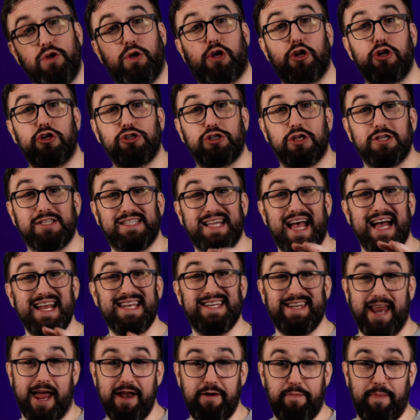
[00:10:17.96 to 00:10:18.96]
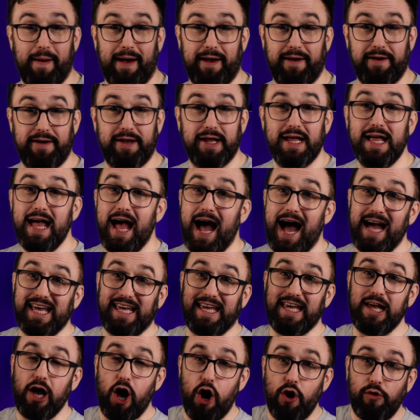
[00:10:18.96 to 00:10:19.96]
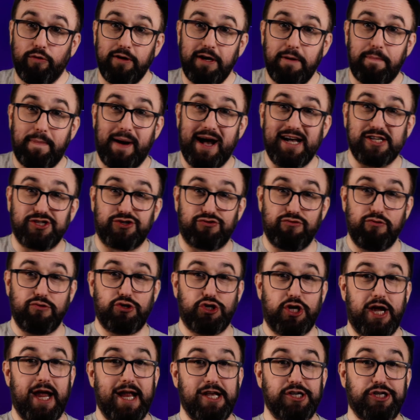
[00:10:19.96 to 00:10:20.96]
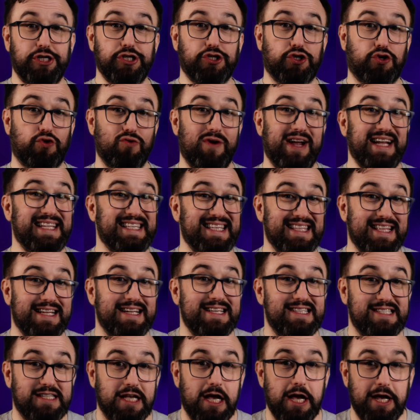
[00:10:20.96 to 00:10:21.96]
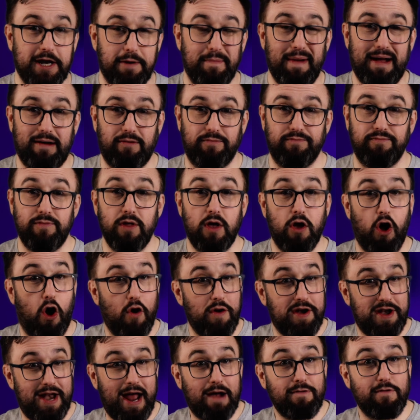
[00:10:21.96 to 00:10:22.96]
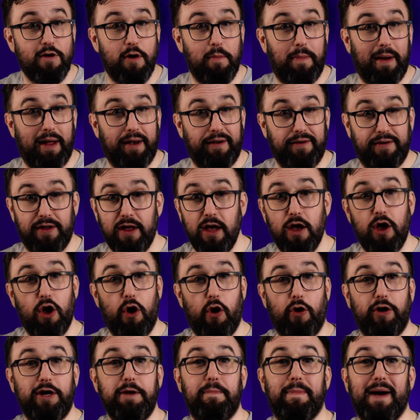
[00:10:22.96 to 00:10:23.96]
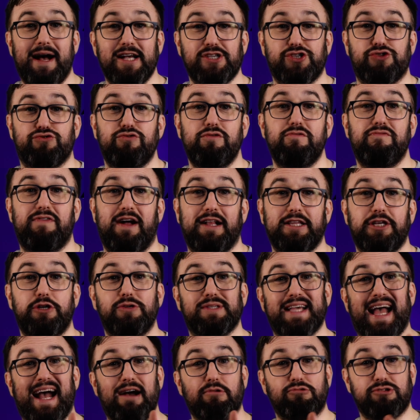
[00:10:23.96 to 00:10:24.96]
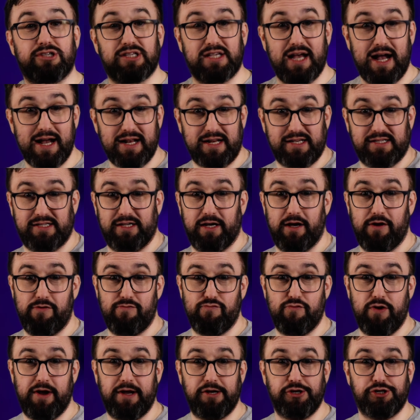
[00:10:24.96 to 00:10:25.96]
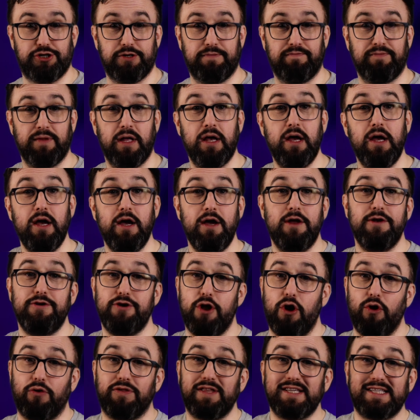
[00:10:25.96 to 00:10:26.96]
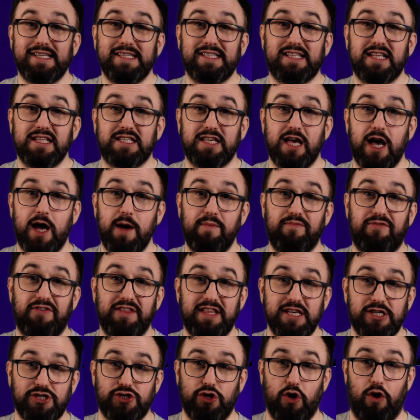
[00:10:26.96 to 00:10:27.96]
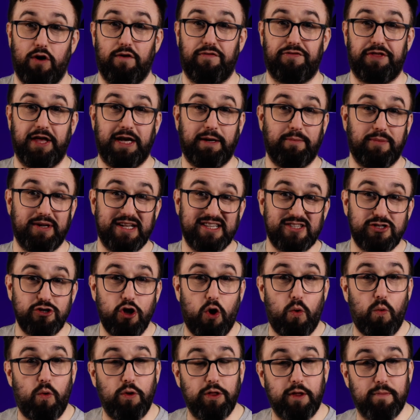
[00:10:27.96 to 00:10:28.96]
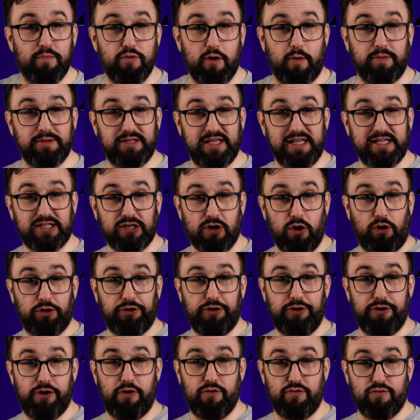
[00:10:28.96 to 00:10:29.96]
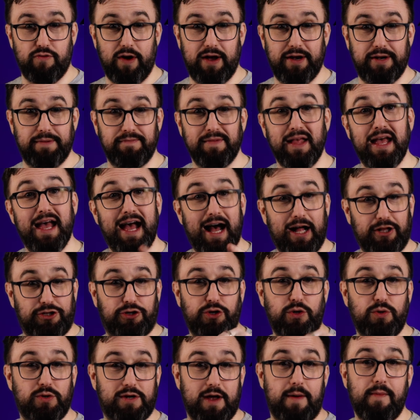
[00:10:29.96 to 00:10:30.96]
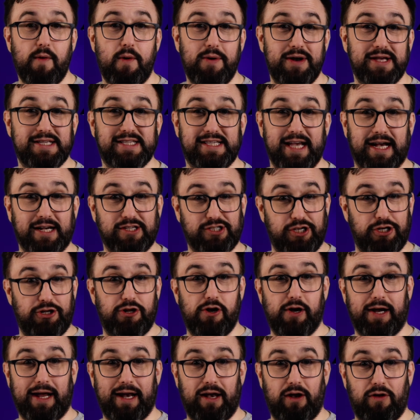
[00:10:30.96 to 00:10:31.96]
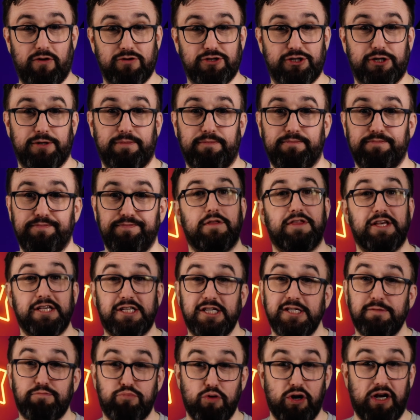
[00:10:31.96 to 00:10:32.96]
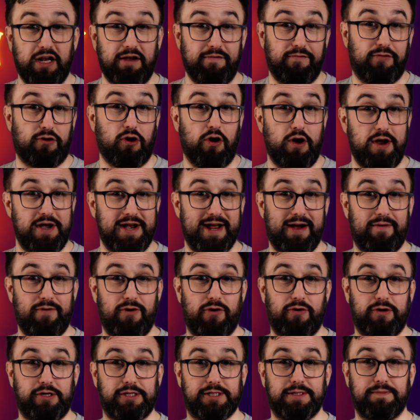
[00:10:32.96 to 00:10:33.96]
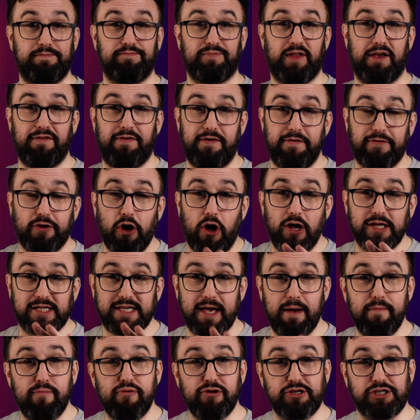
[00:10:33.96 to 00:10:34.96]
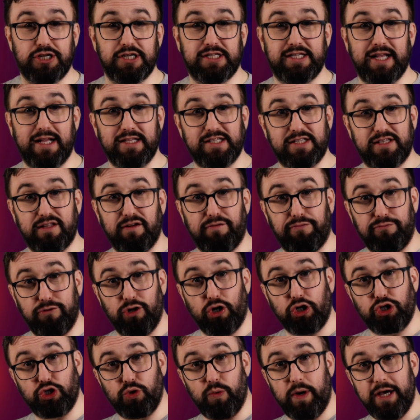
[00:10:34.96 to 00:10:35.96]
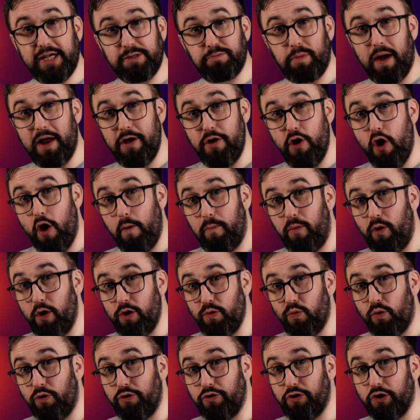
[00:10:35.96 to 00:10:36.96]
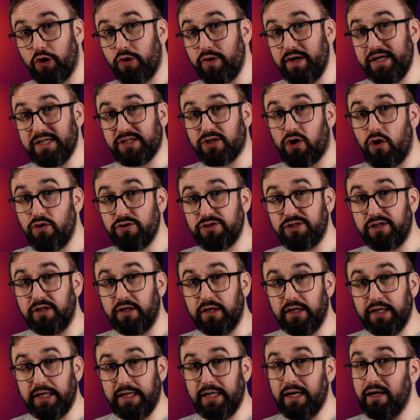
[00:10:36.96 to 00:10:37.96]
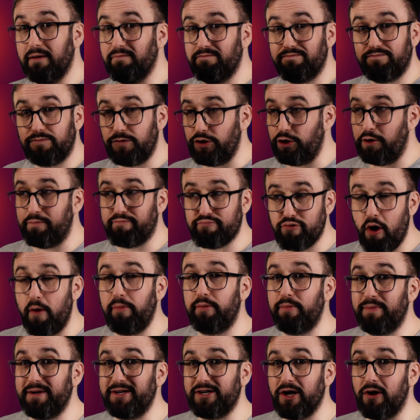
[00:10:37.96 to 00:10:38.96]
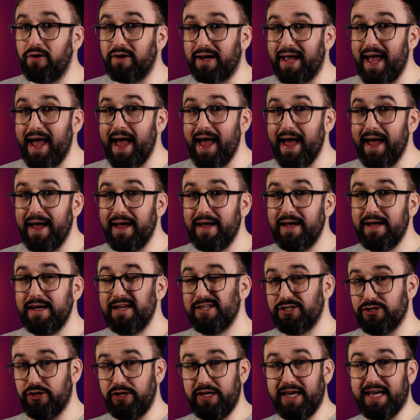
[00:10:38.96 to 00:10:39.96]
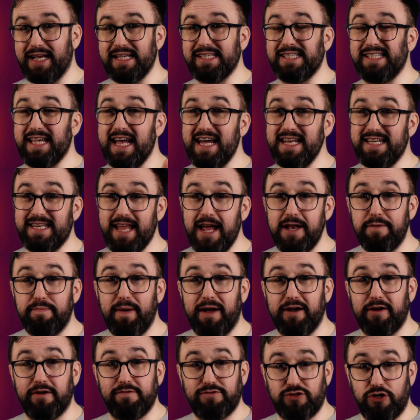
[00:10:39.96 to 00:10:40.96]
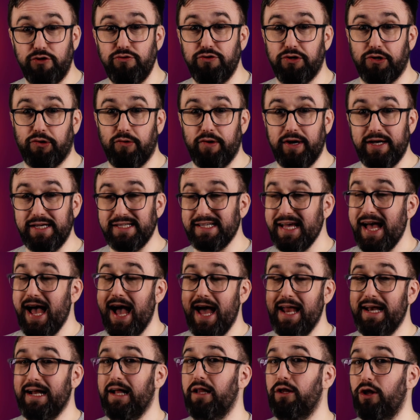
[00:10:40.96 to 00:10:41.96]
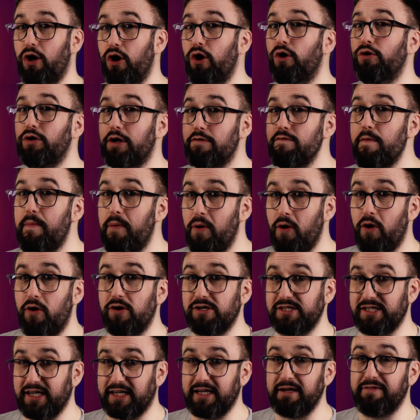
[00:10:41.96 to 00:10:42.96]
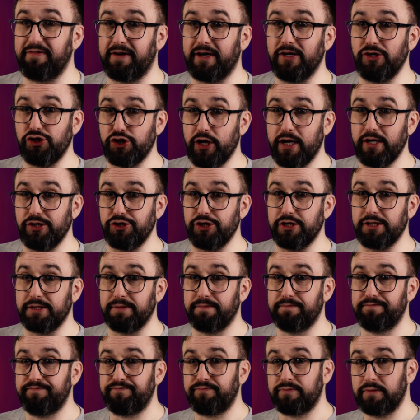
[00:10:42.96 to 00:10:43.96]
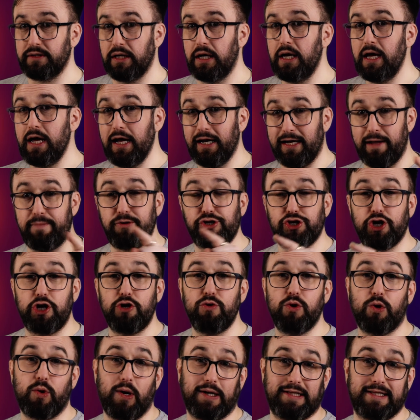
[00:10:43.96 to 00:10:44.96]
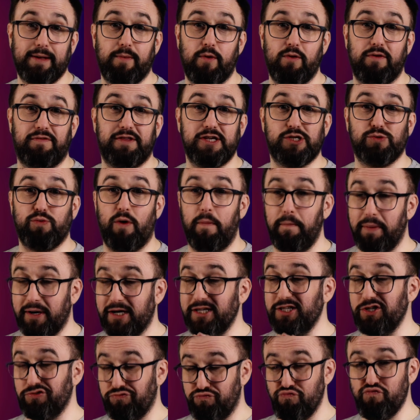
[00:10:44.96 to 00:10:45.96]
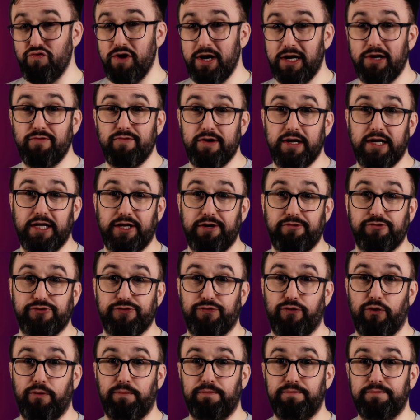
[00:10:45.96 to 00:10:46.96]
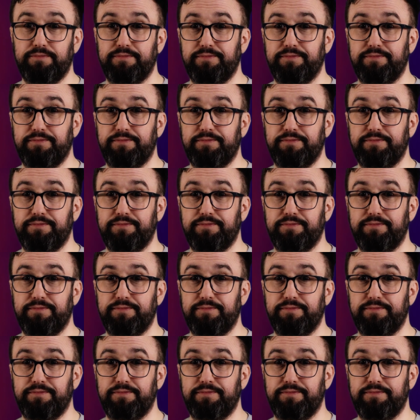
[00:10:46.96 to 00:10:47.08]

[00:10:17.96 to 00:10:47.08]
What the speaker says: You can also set a dead band, i.e. only pass through changes greater than a certain amount, or a narrow band, only pass through values outside a certain range. Note, this is the term for this sort of thing, but it's not what the property is called in Node-RED. I'll do you a demo in a sec so you don't get lost. This is brilliant for cutting down noise. If you've got a temperature sensor that fluctuates by 0.1 degrees constantly, you probably don't care. So you can set a dead band of 2 degrees and it'll only report significant changes. Let me show you a quick demo of this one because it's really, really useful.